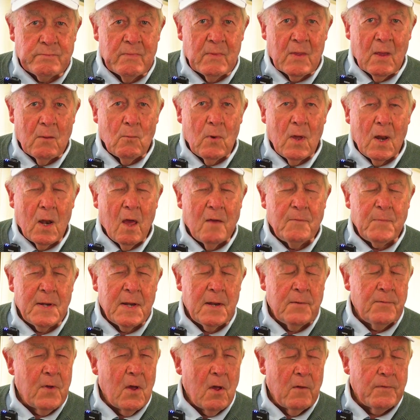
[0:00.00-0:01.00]
Well, I've
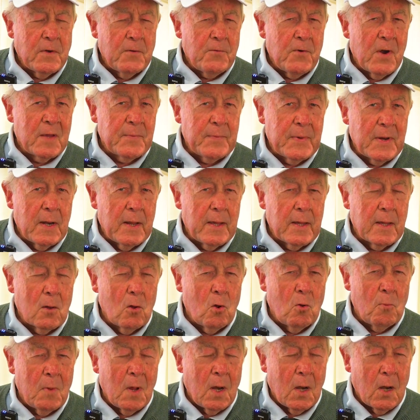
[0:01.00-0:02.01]
been involved in rugby league
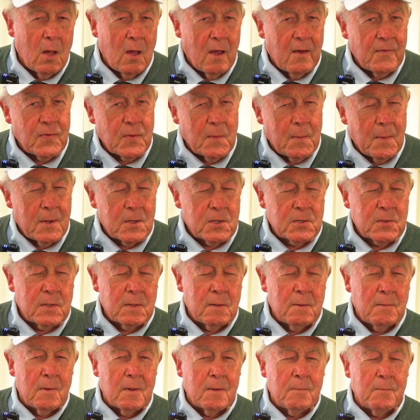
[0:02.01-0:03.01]
all my life. The most
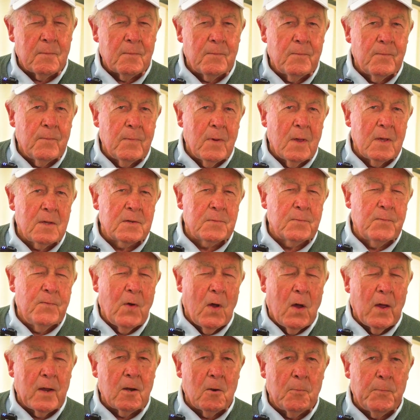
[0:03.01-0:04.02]

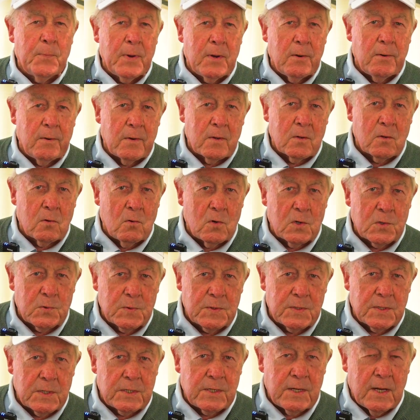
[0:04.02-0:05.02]
vital period, of course,
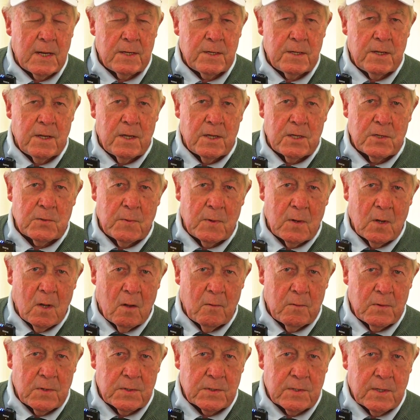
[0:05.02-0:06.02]
was the 10 years when
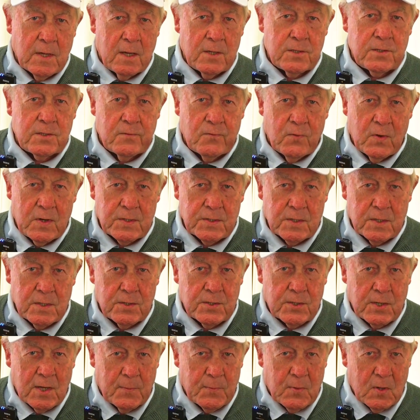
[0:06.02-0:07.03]
I was coach of Western
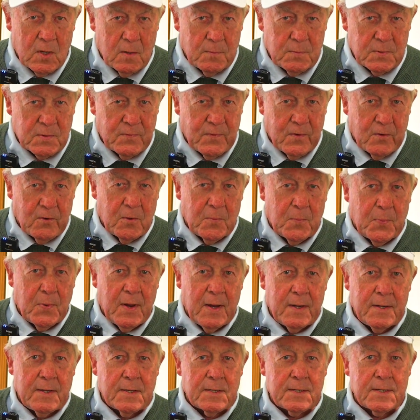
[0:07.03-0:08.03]
Suburbs. Very
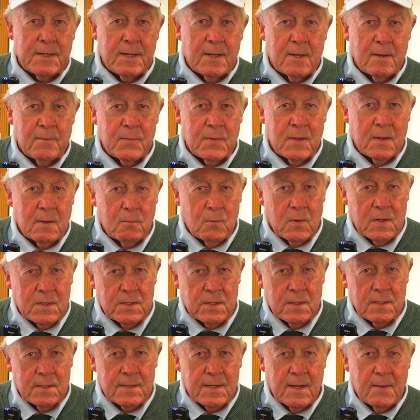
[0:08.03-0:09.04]
proud to say I'm the
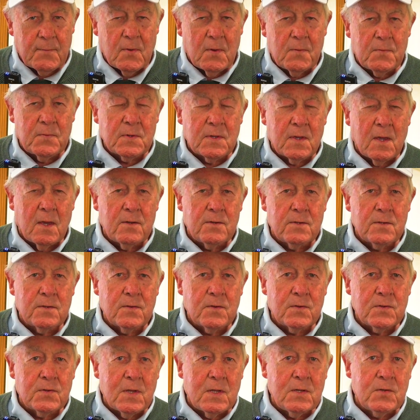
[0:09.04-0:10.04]
Western Suburbs coach of
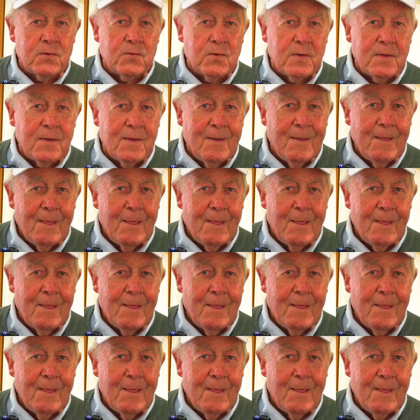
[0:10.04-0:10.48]
the century.